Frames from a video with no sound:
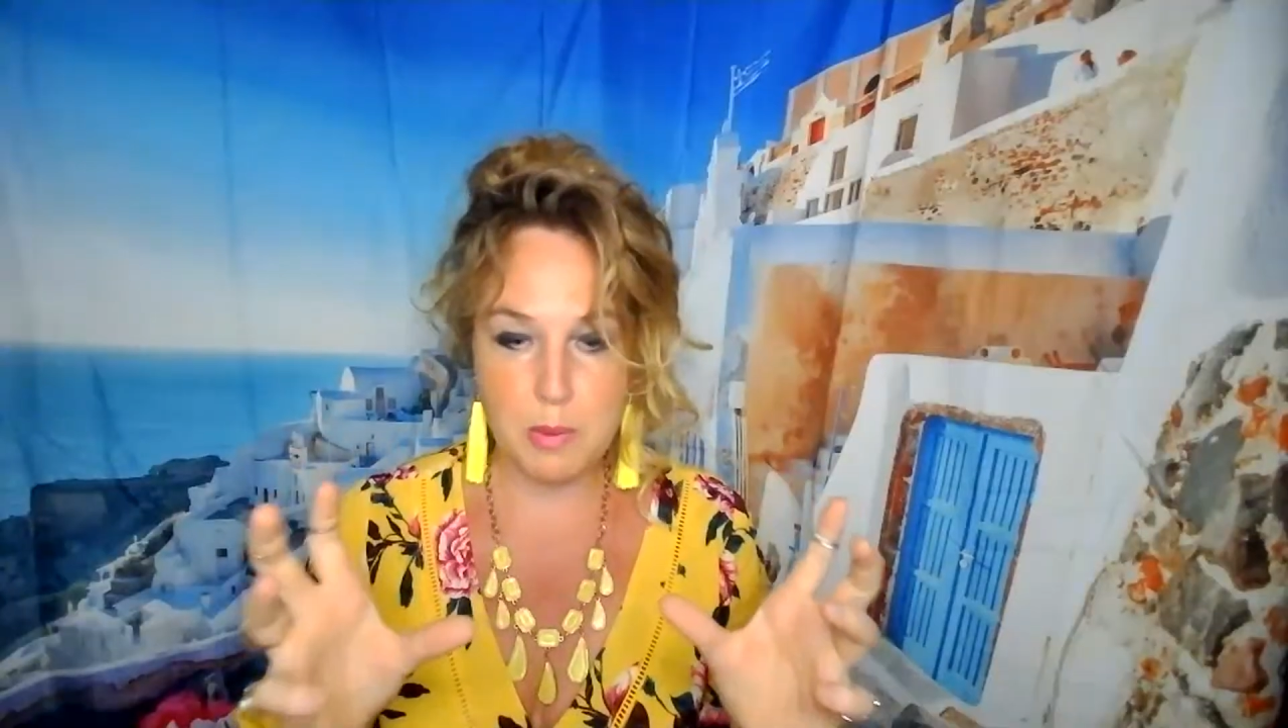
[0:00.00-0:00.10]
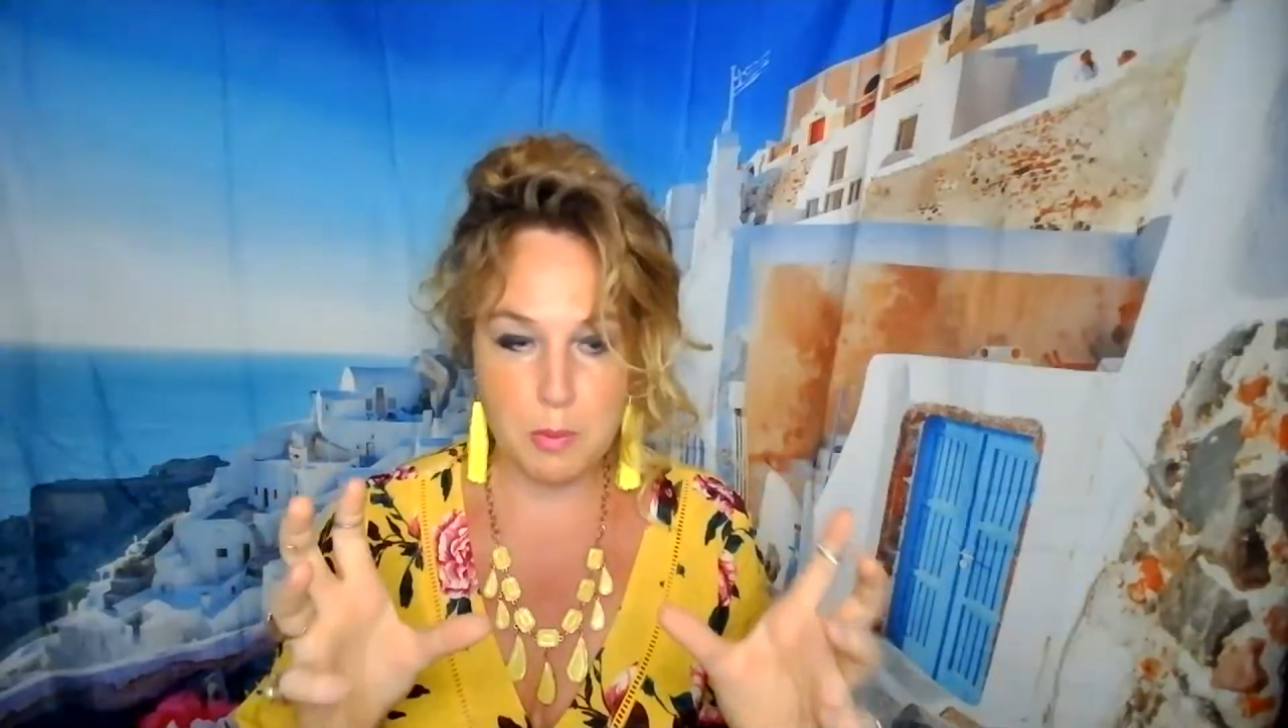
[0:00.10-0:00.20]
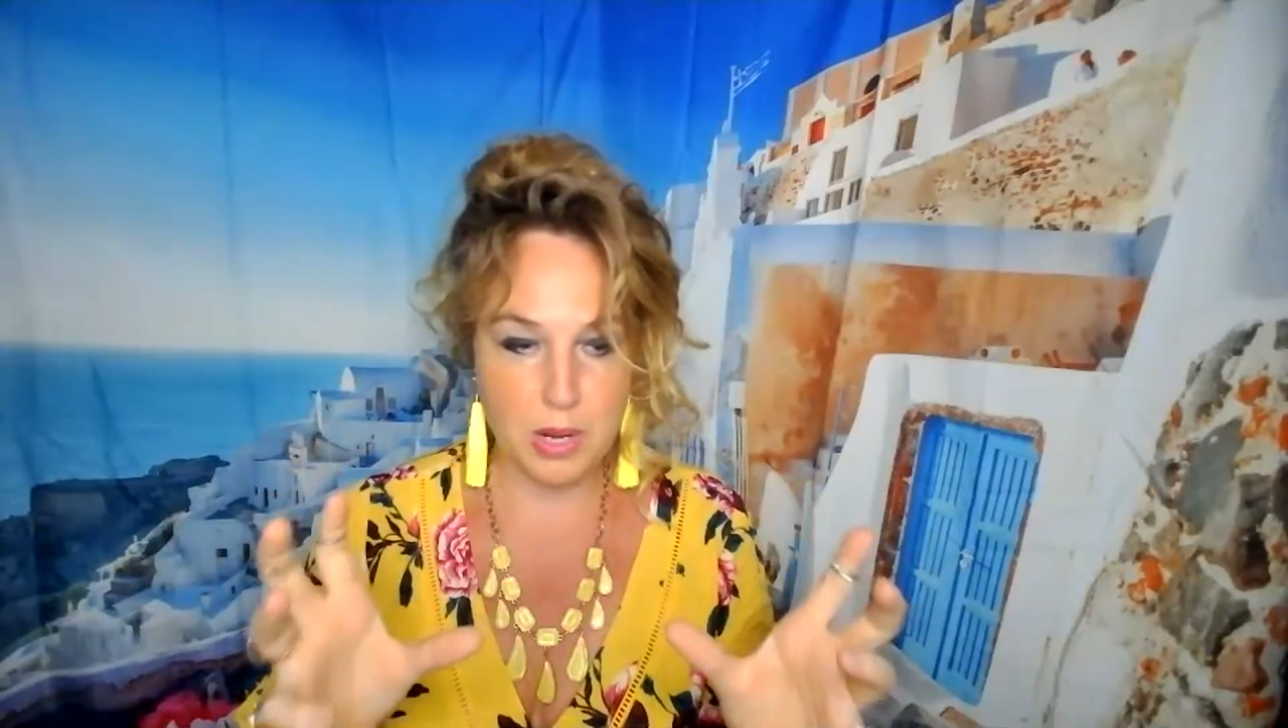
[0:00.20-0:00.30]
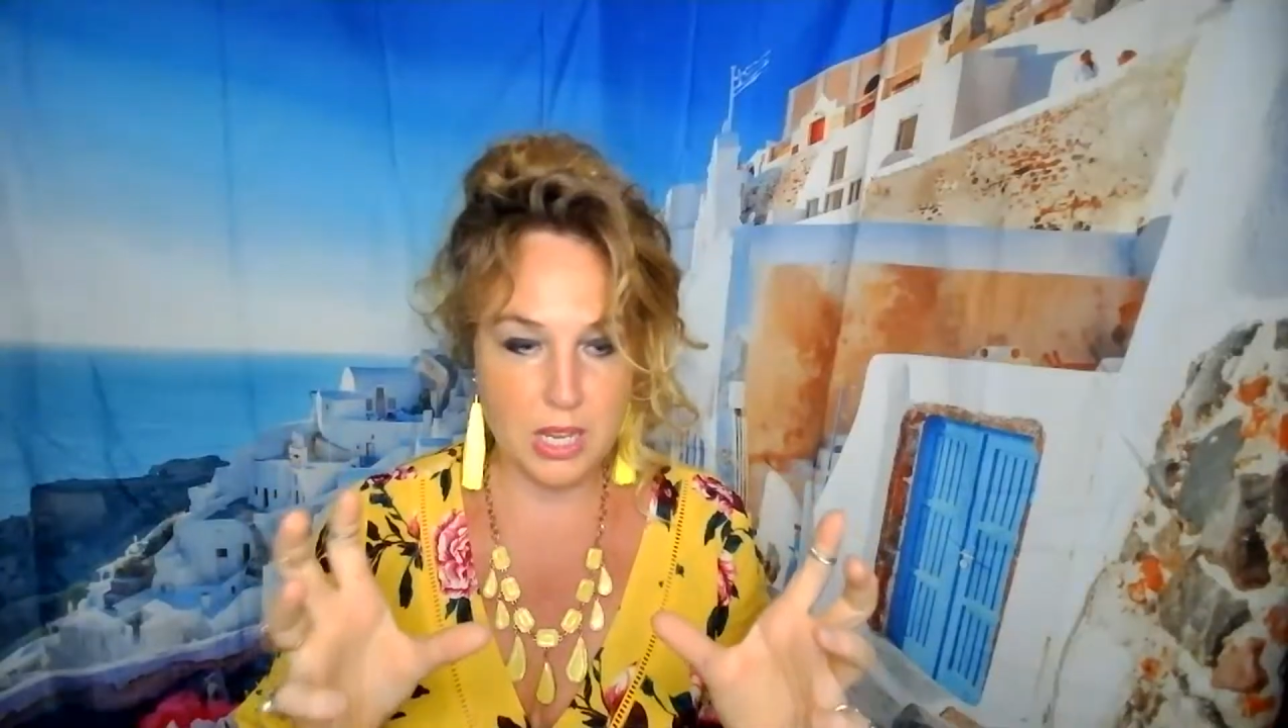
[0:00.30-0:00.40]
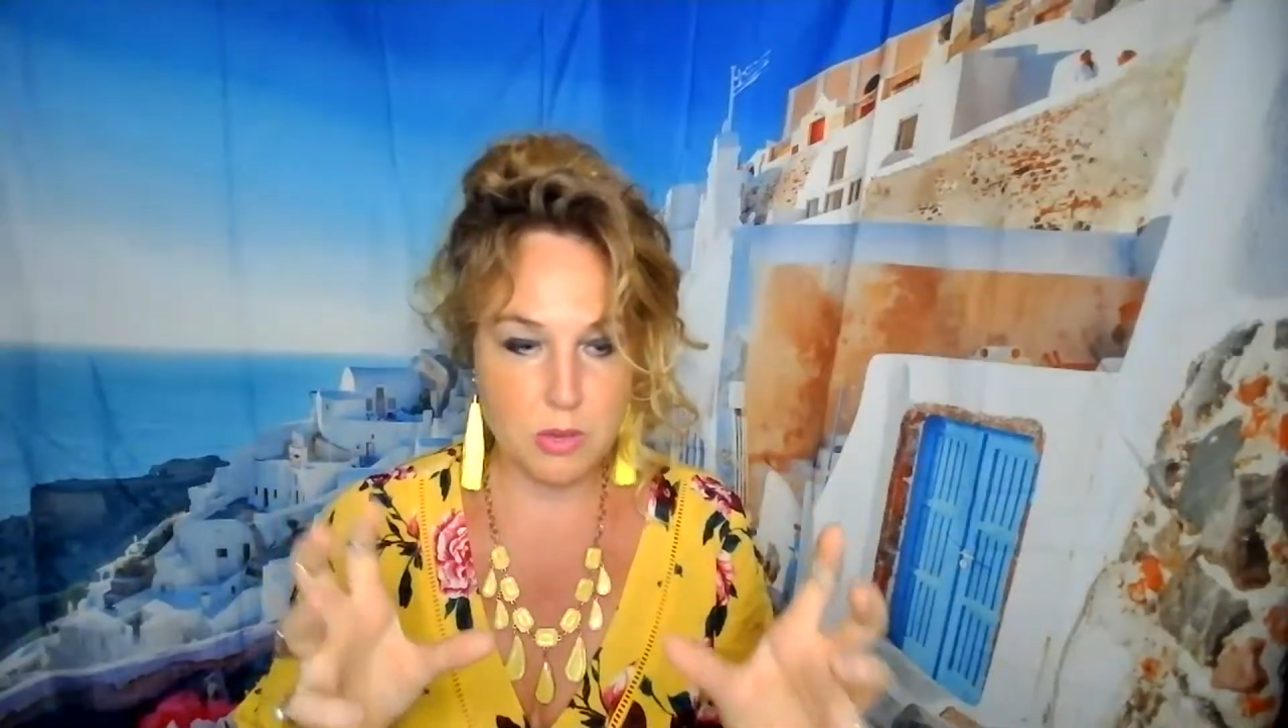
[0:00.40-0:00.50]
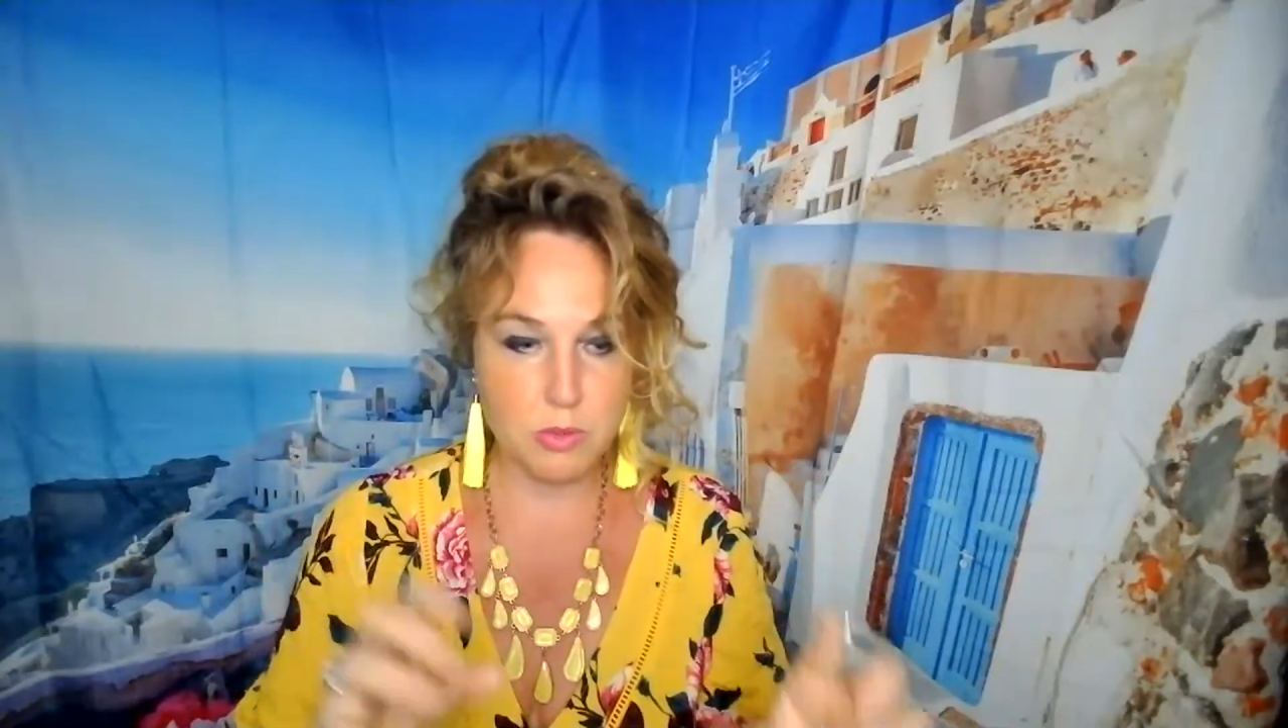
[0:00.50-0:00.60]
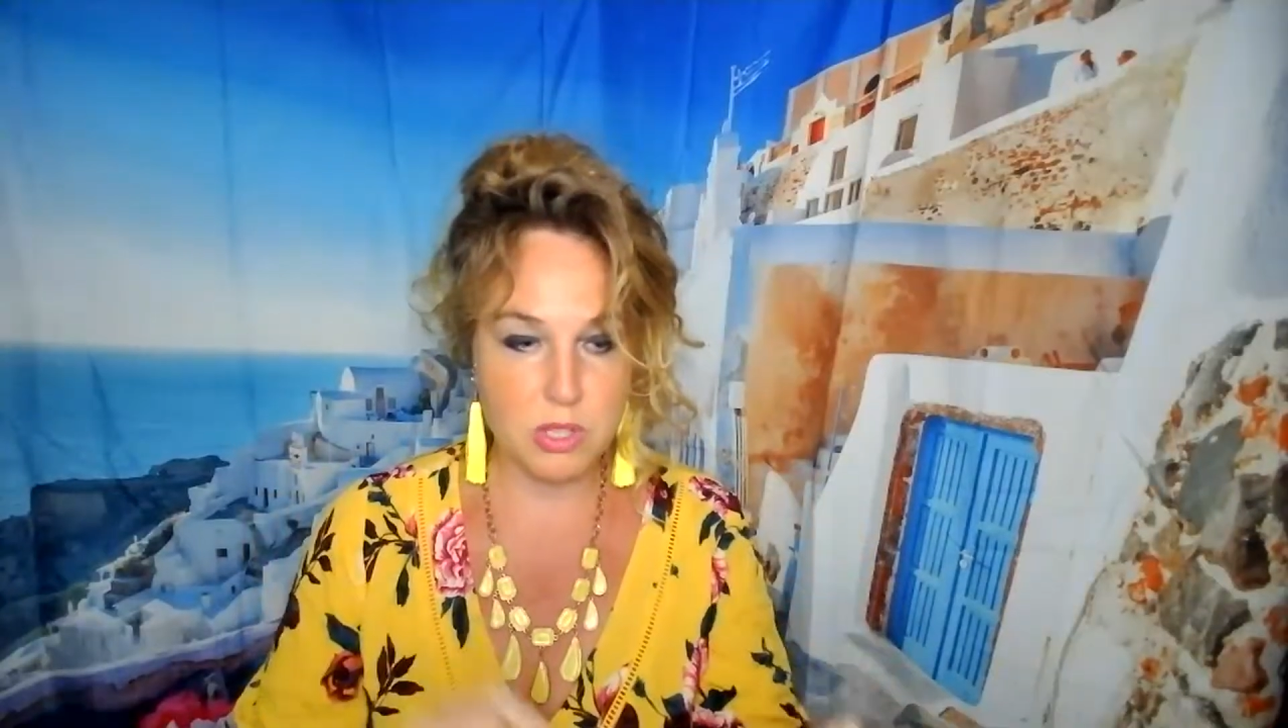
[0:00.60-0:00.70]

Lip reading: we want to use